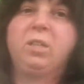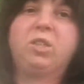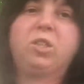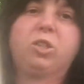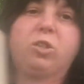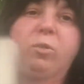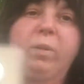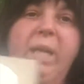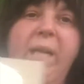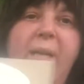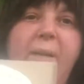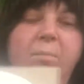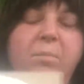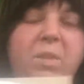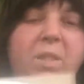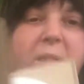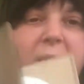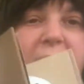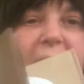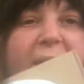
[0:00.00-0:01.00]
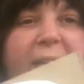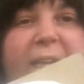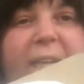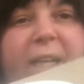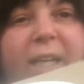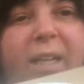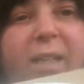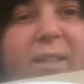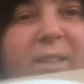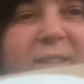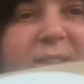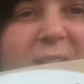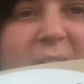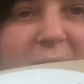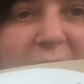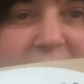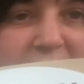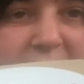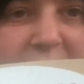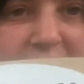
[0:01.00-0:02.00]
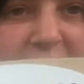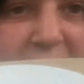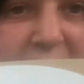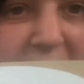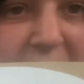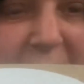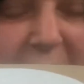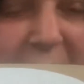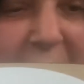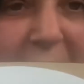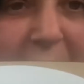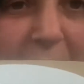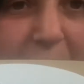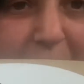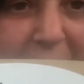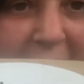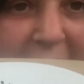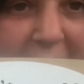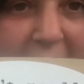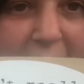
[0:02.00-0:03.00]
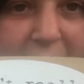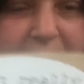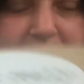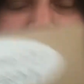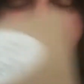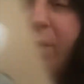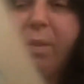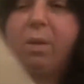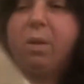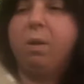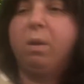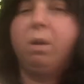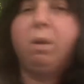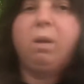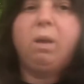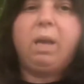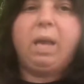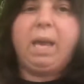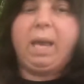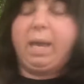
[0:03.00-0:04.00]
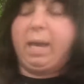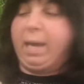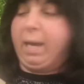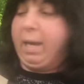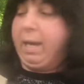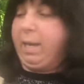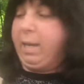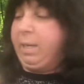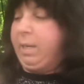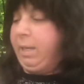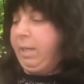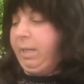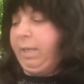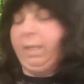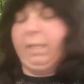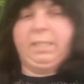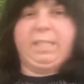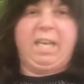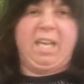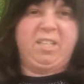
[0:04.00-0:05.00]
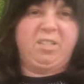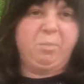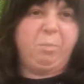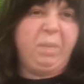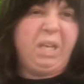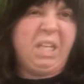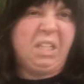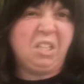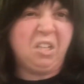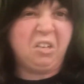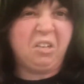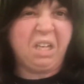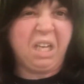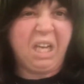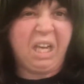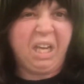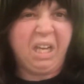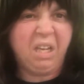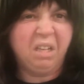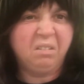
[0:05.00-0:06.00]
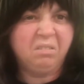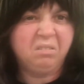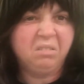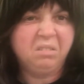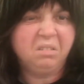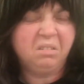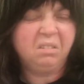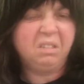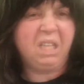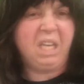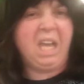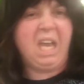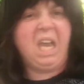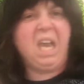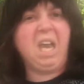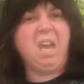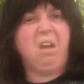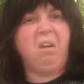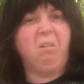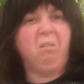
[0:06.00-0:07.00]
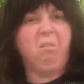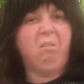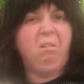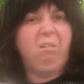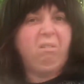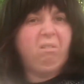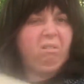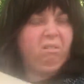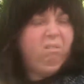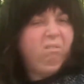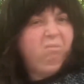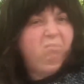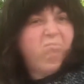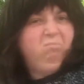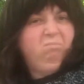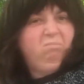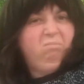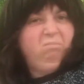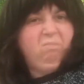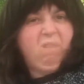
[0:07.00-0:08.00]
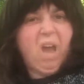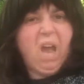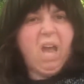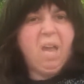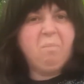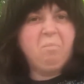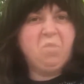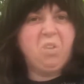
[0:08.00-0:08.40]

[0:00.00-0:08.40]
screams that he doesn't need a bath. And he says, "Me dirty? Ew, I'm